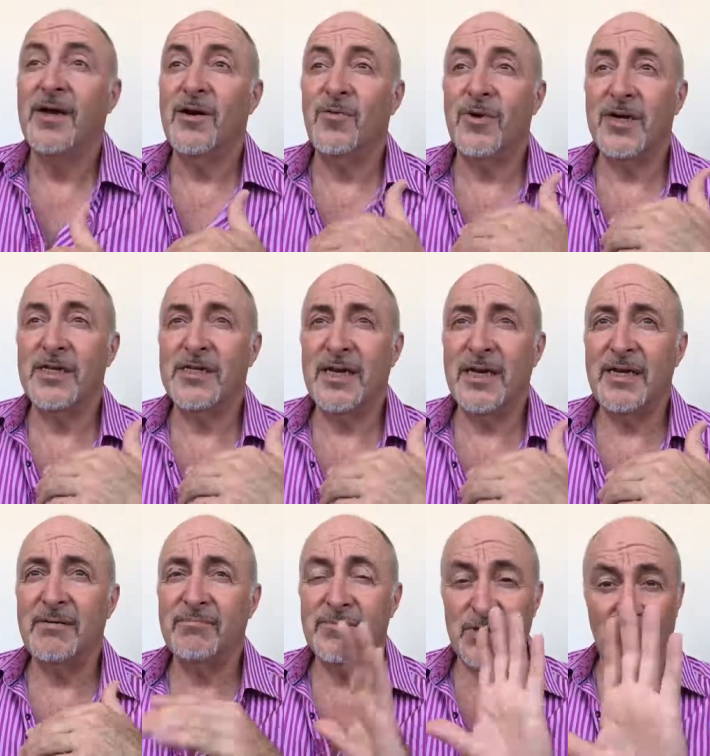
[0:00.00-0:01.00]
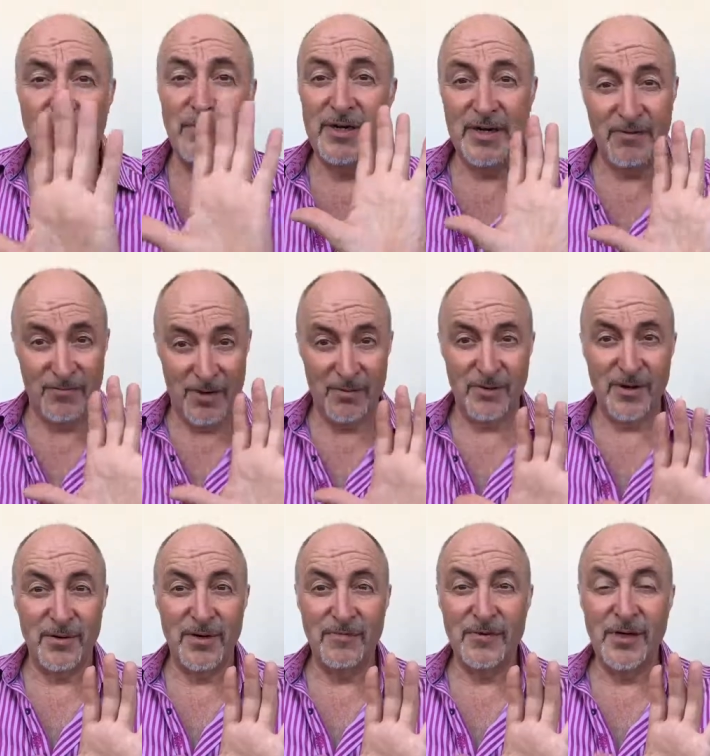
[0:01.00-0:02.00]
what is a stop, leave, don't
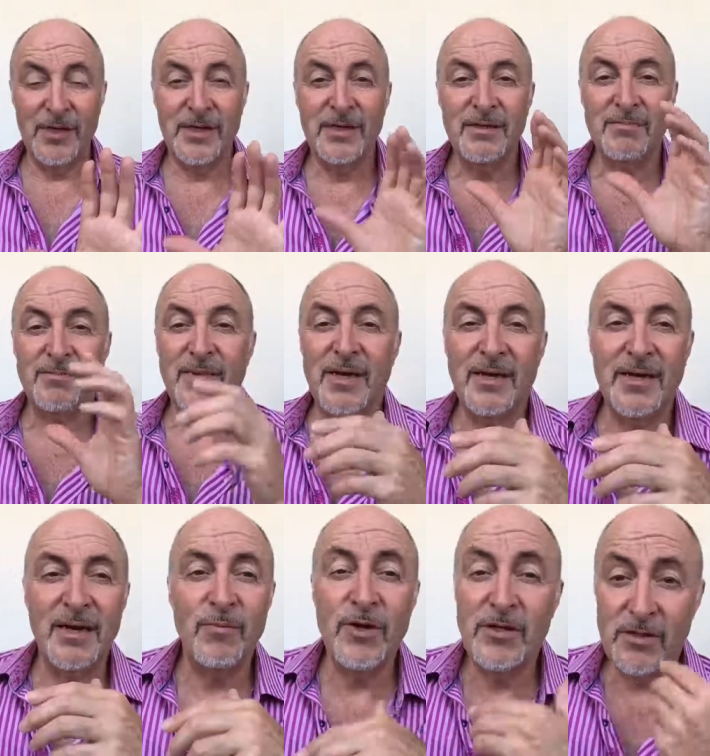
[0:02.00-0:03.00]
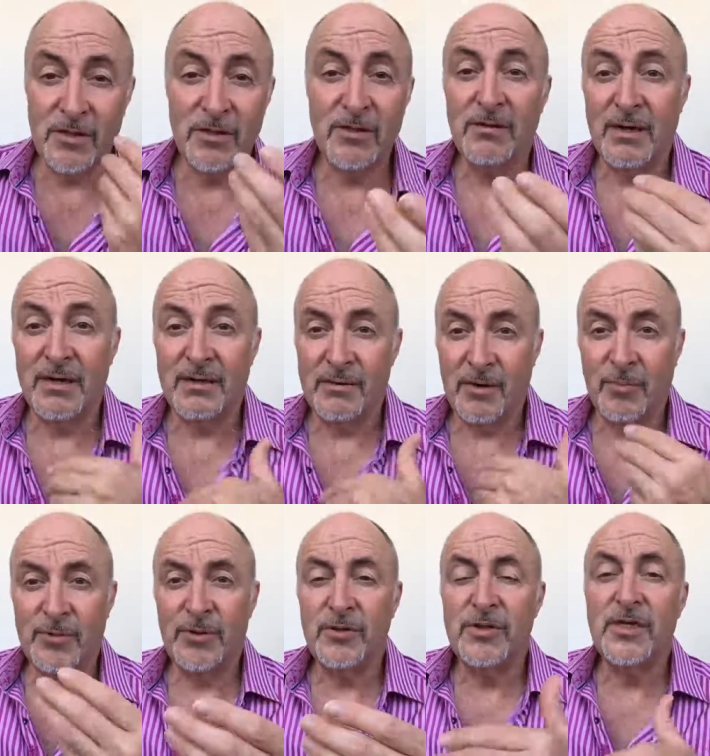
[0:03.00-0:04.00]
go any further, and what is a good
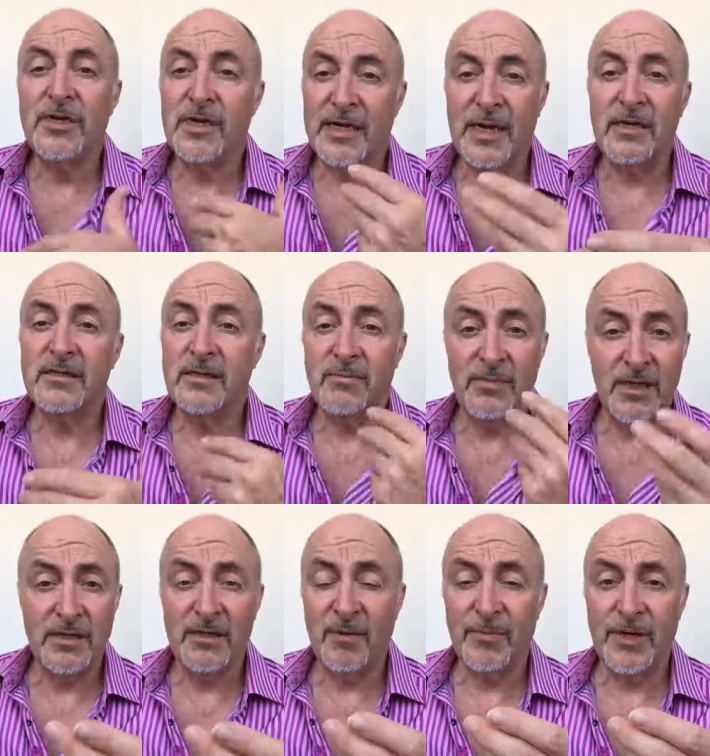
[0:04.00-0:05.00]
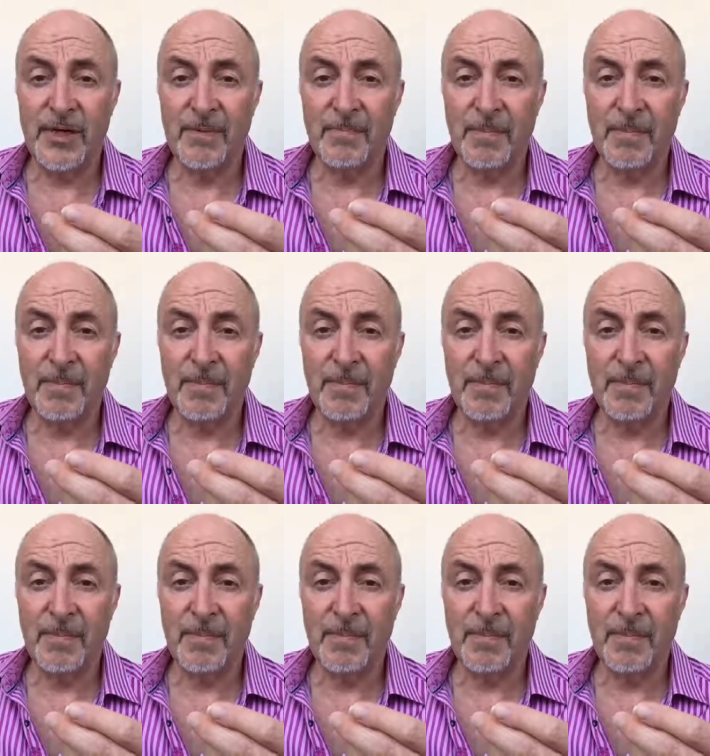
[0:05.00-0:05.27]
opportunity to connect and meet somebody.